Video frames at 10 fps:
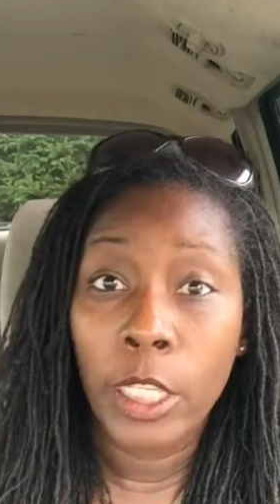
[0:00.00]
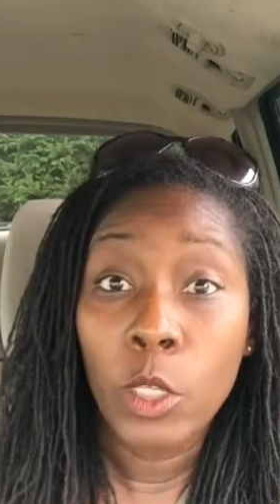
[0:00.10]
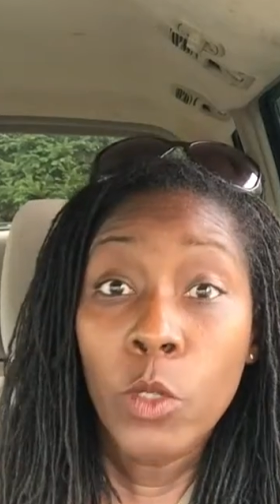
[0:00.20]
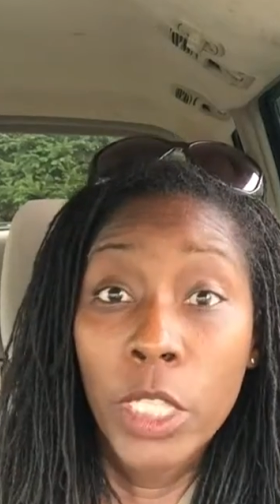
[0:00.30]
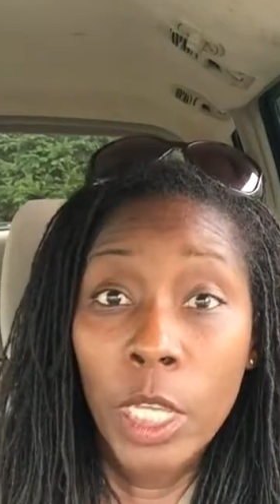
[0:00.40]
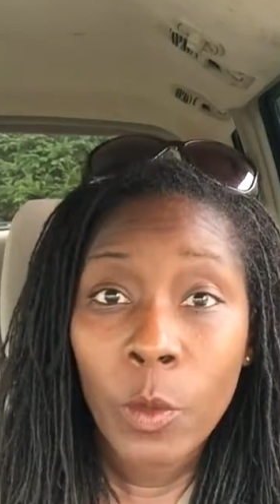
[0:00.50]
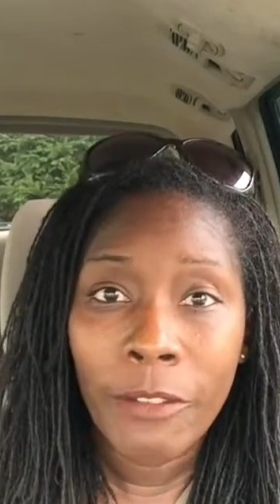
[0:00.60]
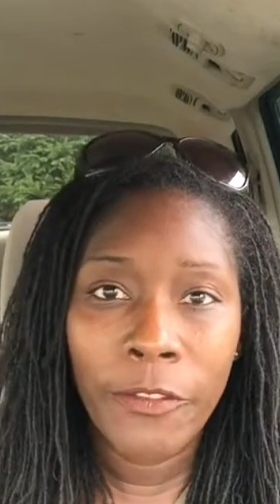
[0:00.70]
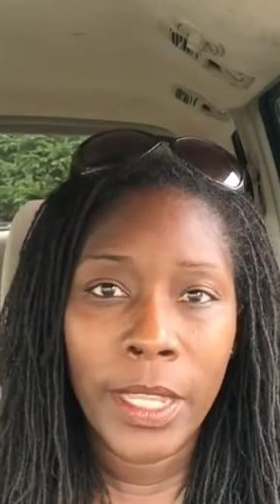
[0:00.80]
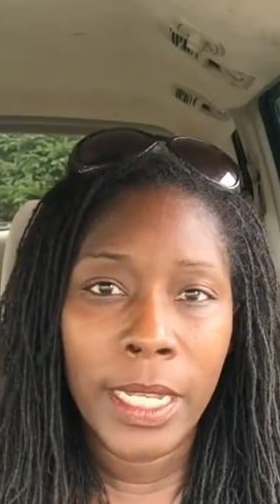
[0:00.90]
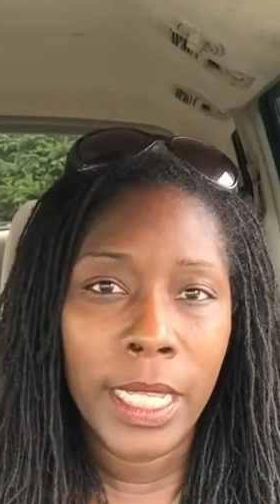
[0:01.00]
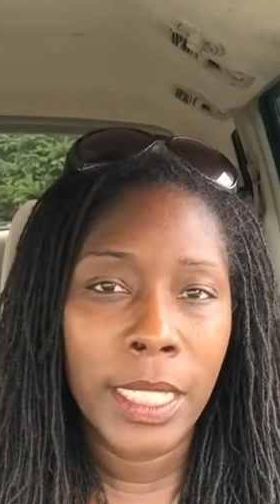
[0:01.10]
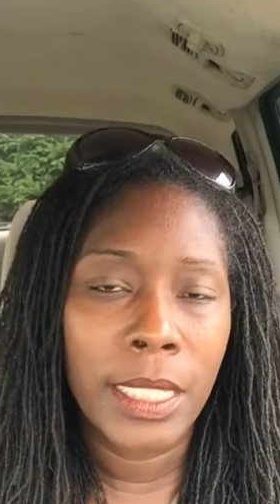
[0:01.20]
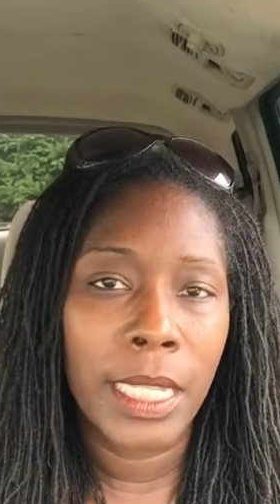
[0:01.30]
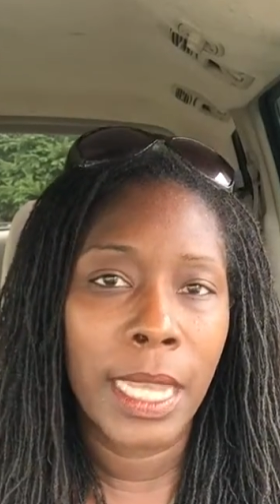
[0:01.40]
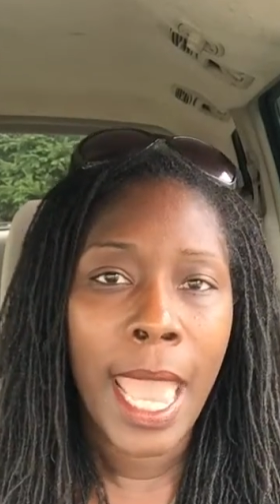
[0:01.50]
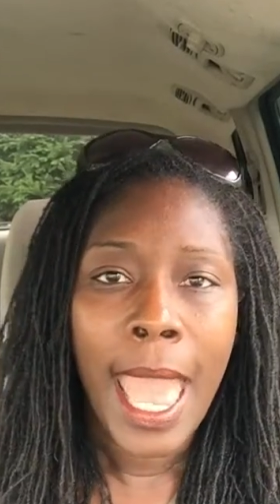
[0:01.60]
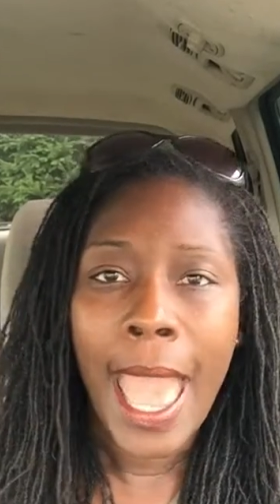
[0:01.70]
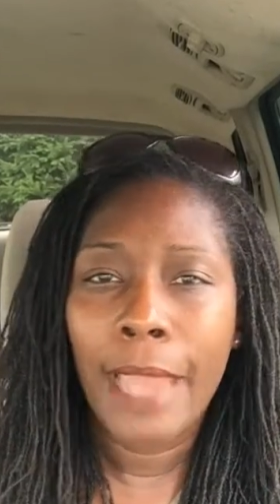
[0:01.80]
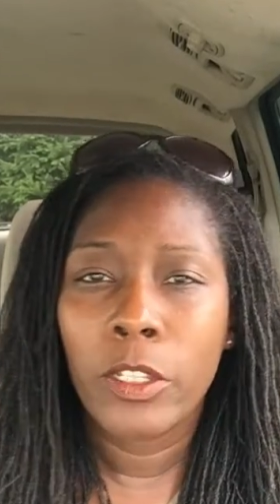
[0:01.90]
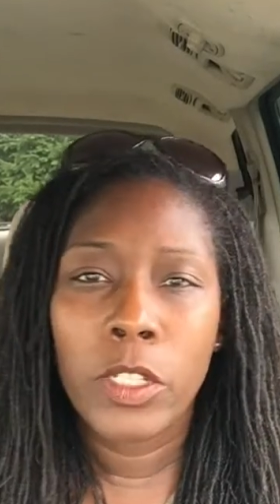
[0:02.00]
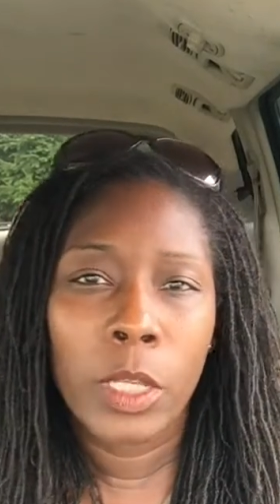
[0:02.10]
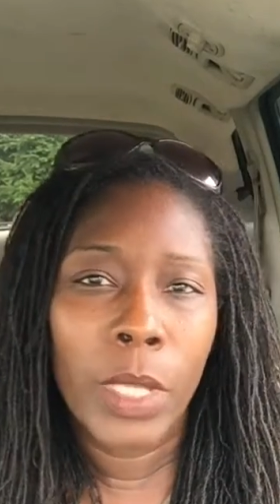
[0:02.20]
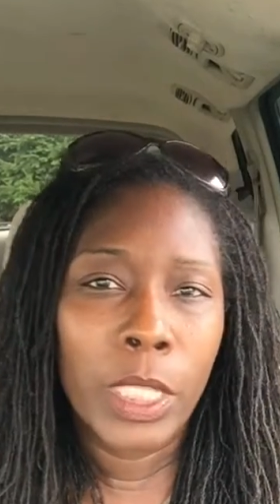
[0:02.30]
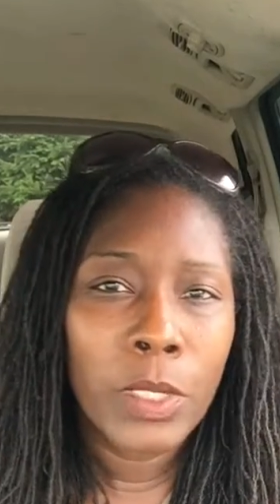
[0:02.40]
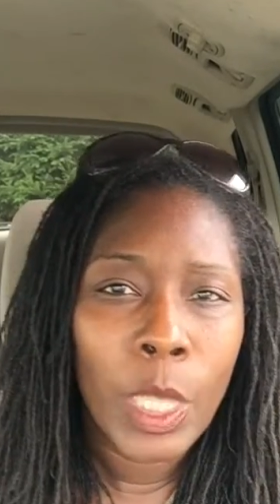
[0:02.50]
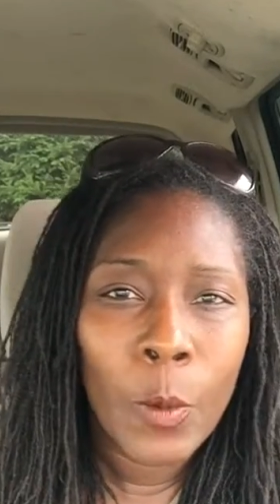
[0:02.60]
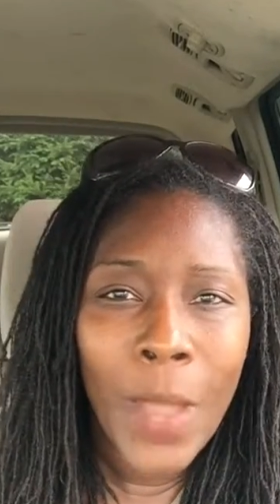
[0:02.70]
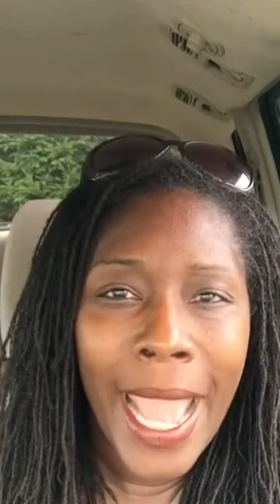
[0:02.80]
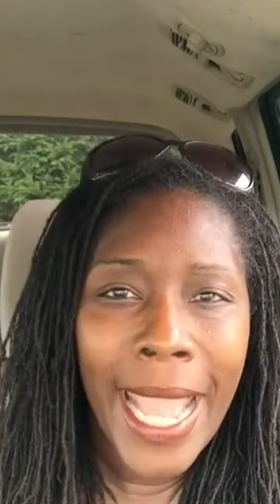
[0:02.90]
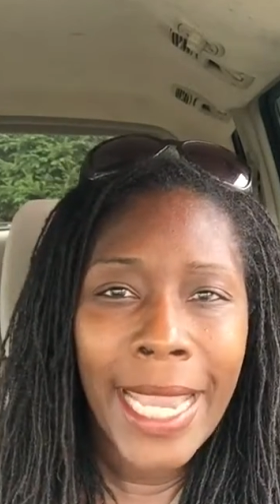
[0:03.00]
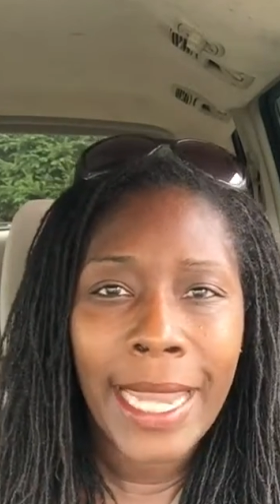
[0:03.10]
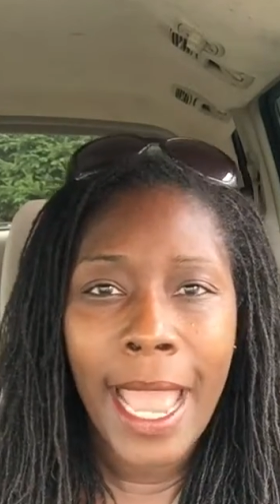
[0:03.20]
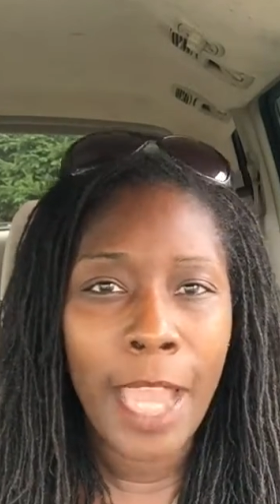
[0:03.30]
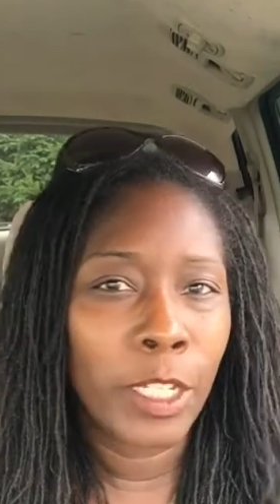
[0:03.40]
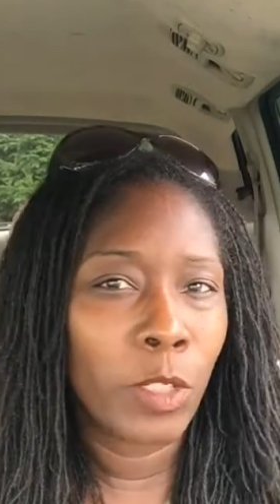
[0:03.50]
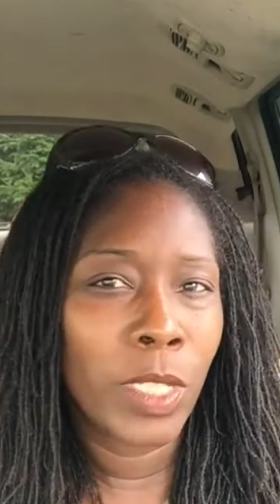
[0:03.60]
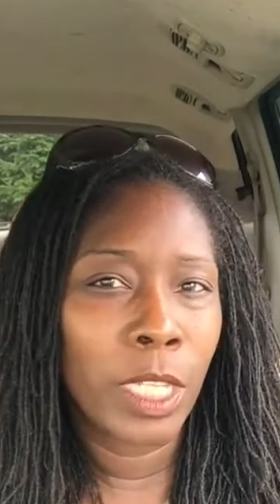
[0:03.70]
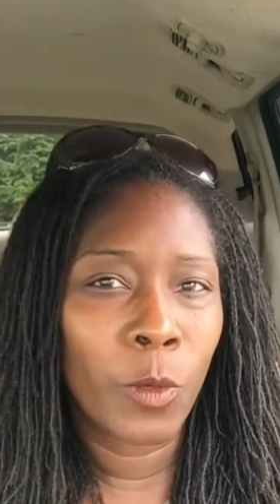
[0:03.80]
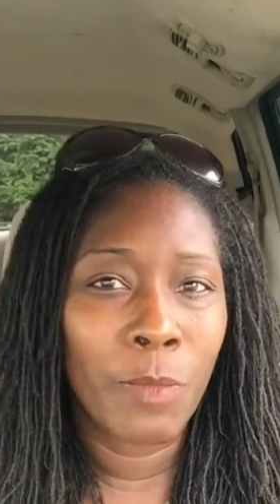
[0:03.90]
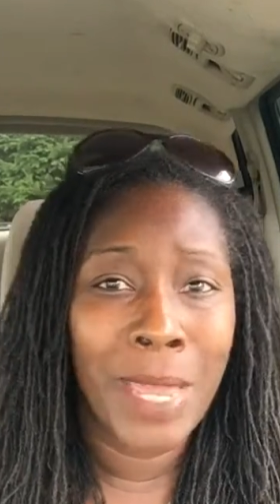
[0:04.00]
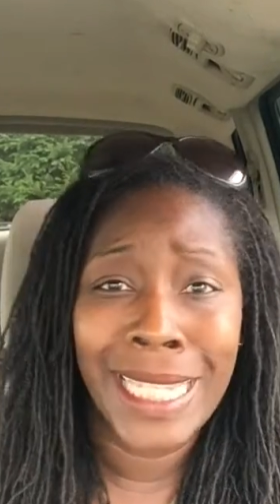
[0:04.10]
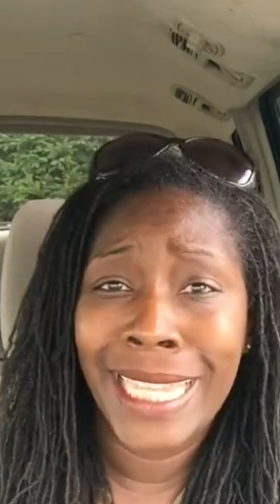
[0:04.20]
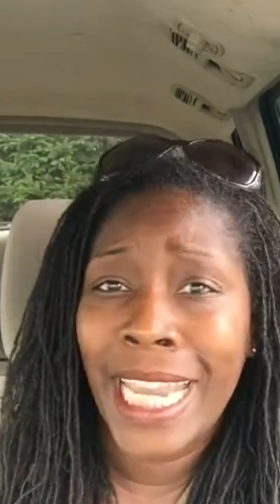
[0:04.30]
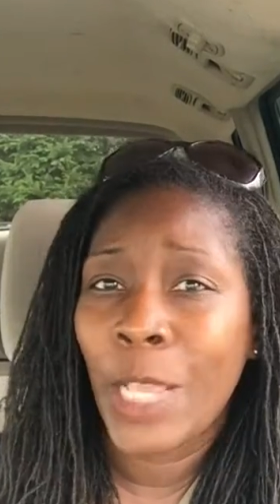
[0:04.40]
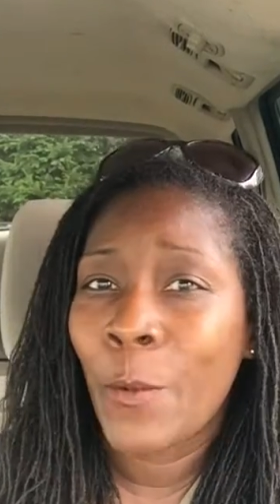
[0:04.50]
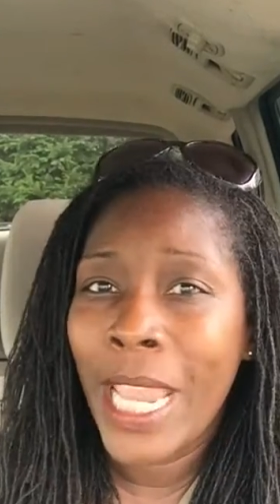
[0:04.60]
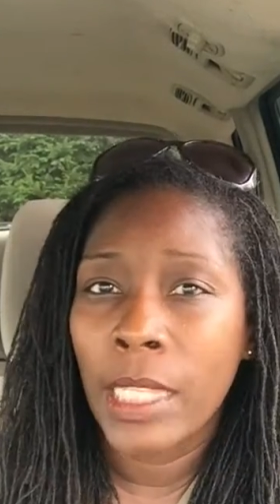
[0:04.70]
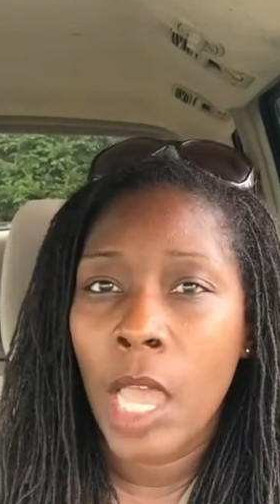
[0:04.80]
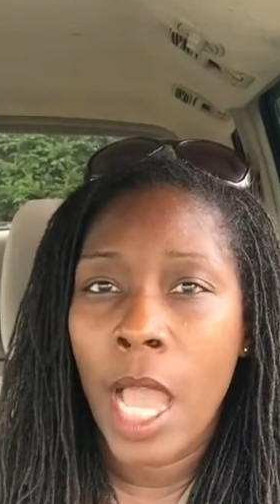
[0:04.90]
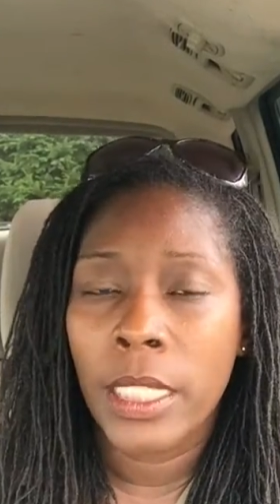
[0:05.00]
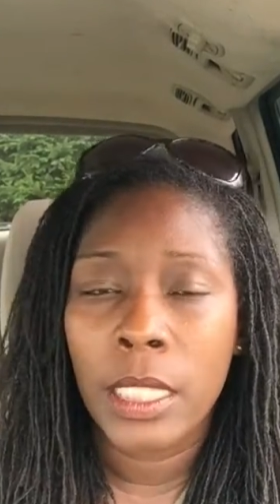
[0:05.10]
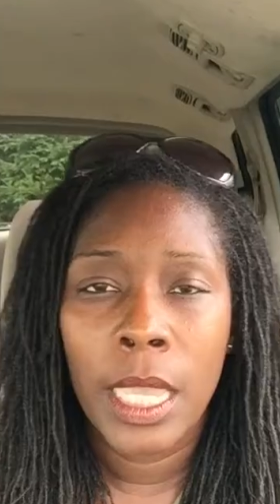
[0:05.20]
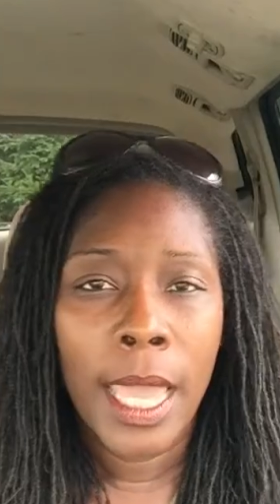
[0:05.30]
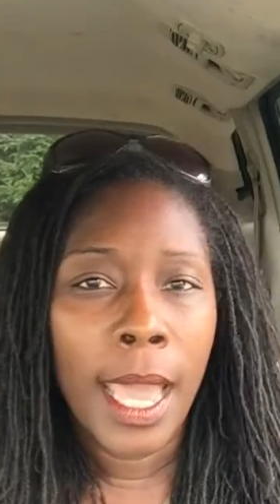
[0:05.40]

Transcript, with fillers: do you deal with fitness and how do you deal with losing weight how do you deal with maintaining weight loss